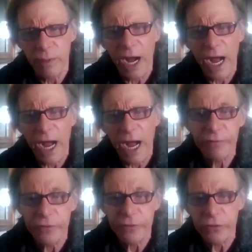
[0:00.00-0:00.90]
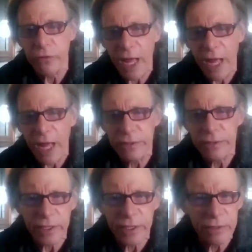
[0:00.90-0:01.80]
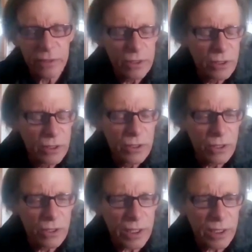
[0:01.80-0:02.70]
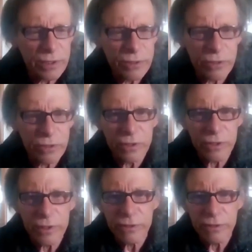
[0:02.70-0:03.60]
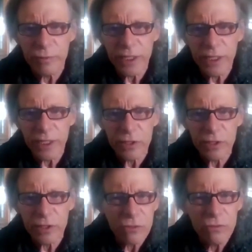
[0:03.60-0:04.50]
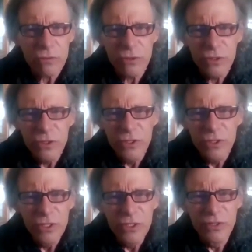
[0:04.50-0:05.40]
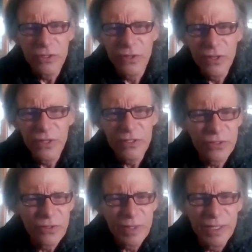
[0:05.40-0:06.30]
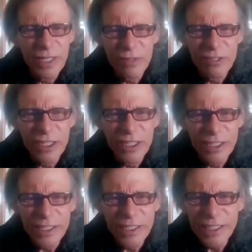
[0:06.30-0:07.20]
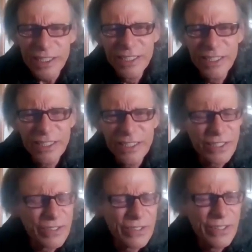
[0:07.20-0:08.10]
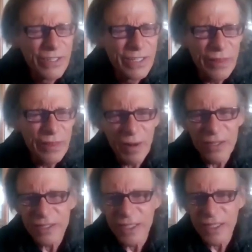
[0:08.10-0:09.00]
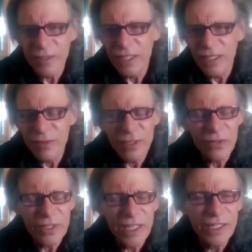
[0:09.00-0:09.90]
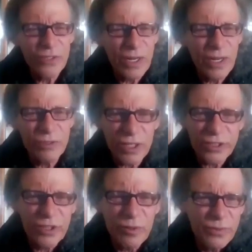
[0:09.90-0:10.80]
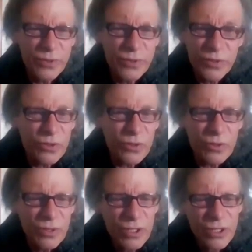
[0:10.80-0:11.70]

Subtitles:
I have to do that." It's like, okay, so you told me I couldn't go. You told me I'm not ready. I thought about it. It's like, well, okay, I trust him. So